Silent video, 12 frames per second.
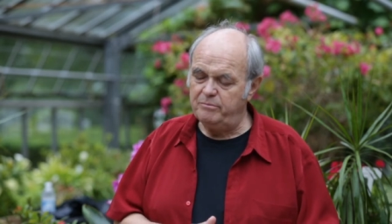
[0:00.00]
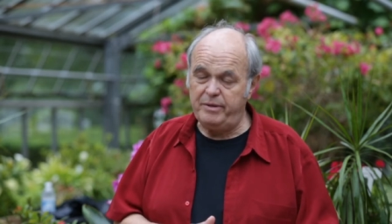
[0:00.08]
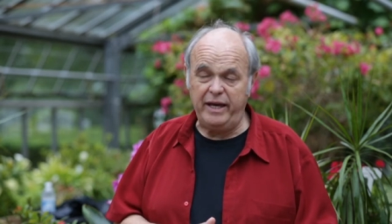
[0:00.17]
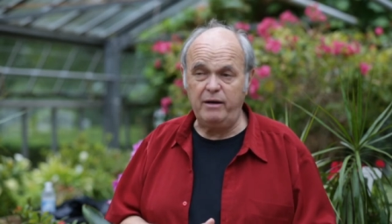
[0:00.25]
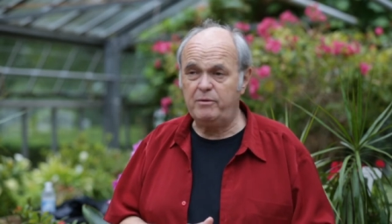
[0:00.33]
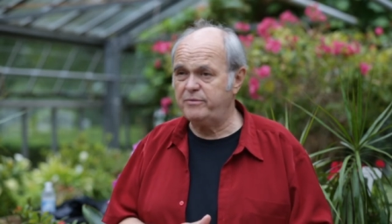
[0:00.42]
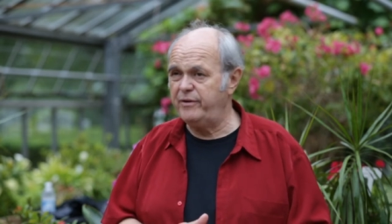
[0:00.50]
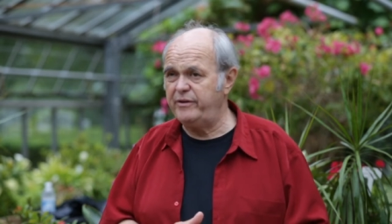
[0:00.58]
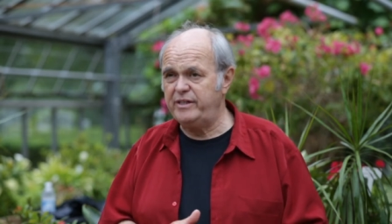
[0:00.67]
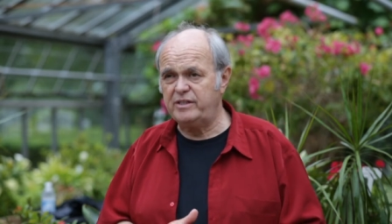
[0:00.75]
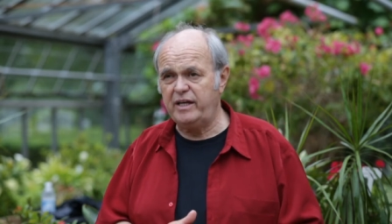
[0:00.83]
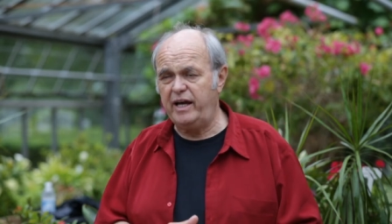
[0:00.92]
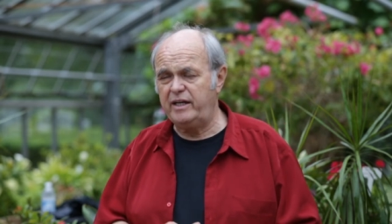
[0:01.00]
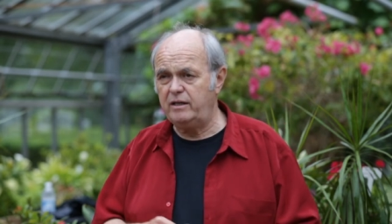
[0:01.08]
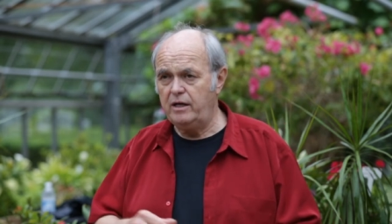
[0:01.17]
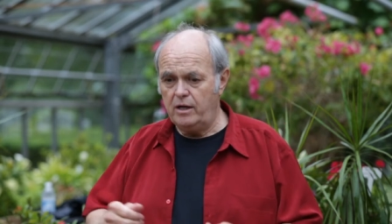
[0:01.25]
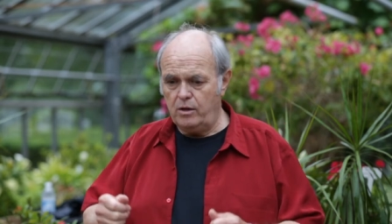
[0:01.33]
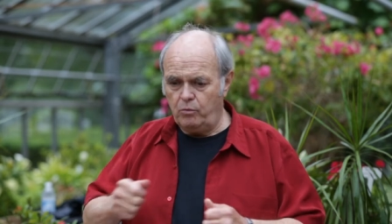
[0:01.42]
Peg was very sad. And
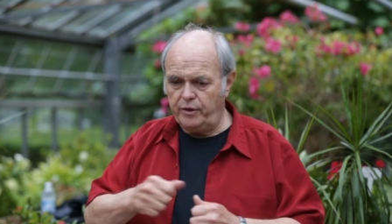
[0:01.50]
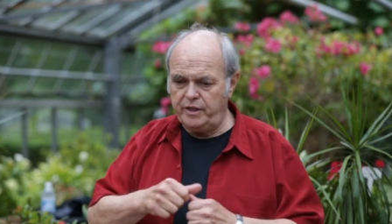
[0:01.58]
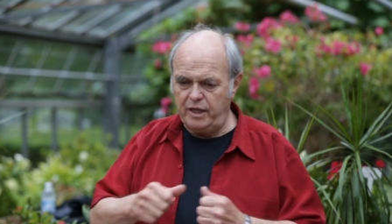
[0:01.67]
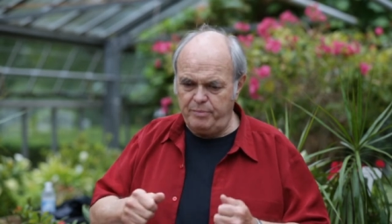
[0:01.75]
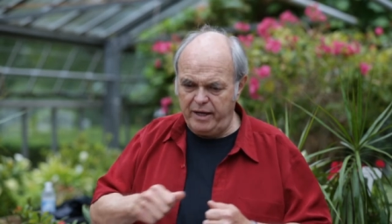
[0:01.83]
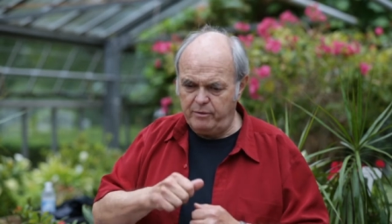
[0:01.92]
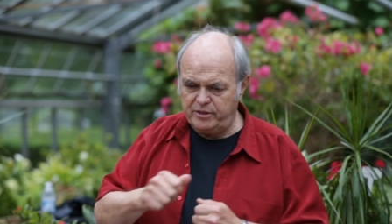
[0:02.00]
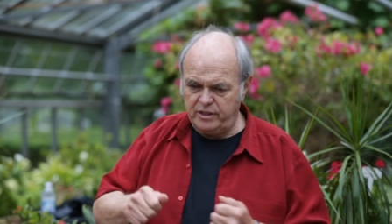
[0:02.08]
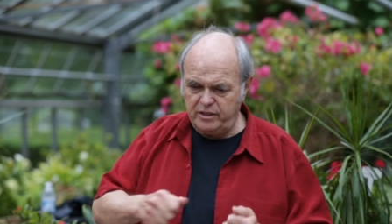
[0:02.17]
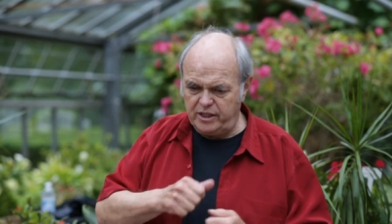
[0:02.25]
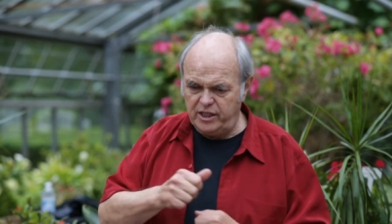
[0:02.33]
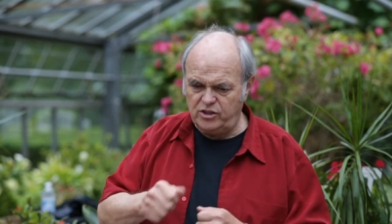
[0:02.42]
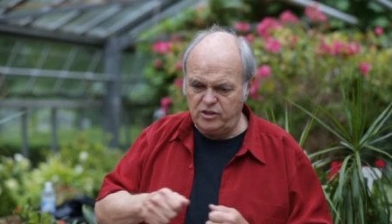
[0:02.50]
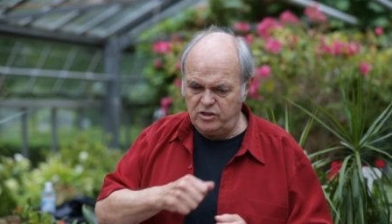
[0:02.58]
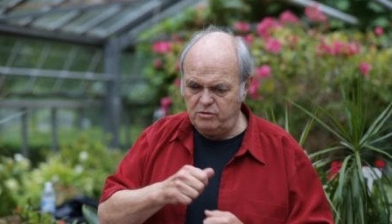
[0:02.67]
one day Peg was in the kitchen.